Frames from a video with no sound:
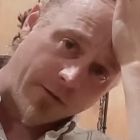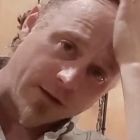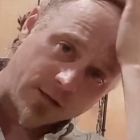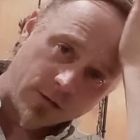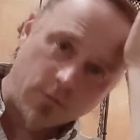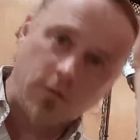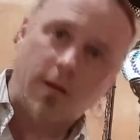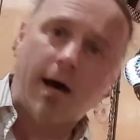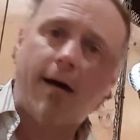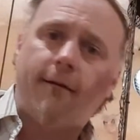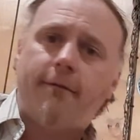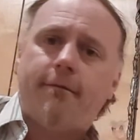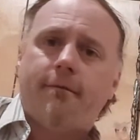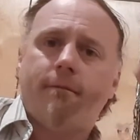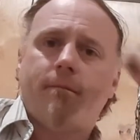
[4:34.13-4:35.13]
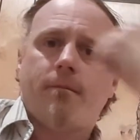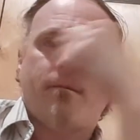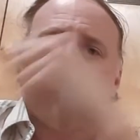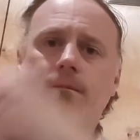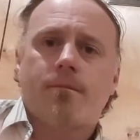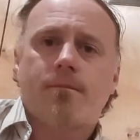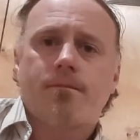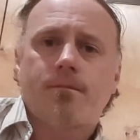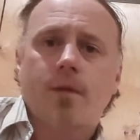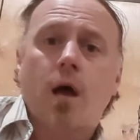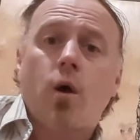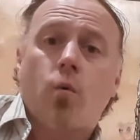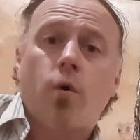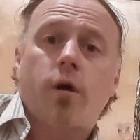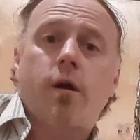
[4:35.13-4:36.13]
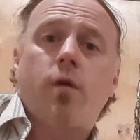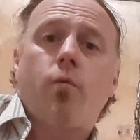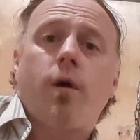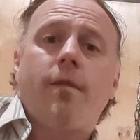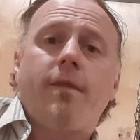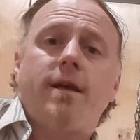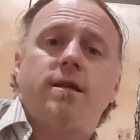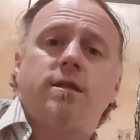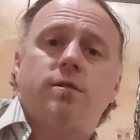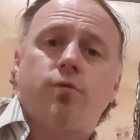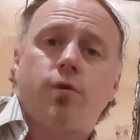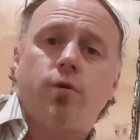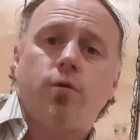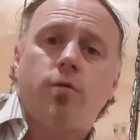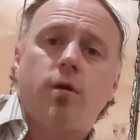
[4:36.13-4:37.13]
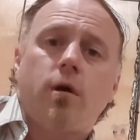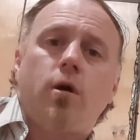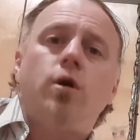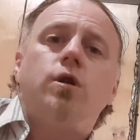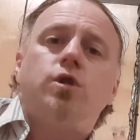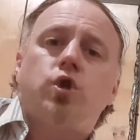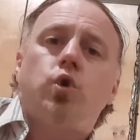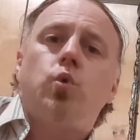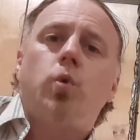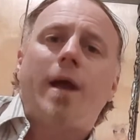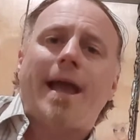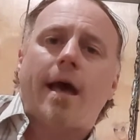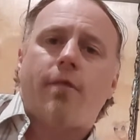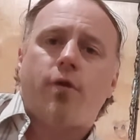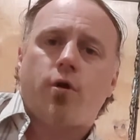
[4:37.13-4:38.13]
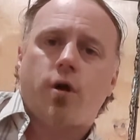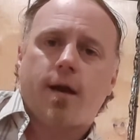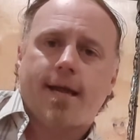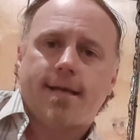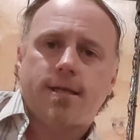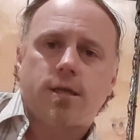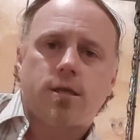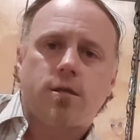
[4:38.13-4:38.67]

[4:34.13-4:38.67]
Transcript: this through love. We're going to win this through togetherness.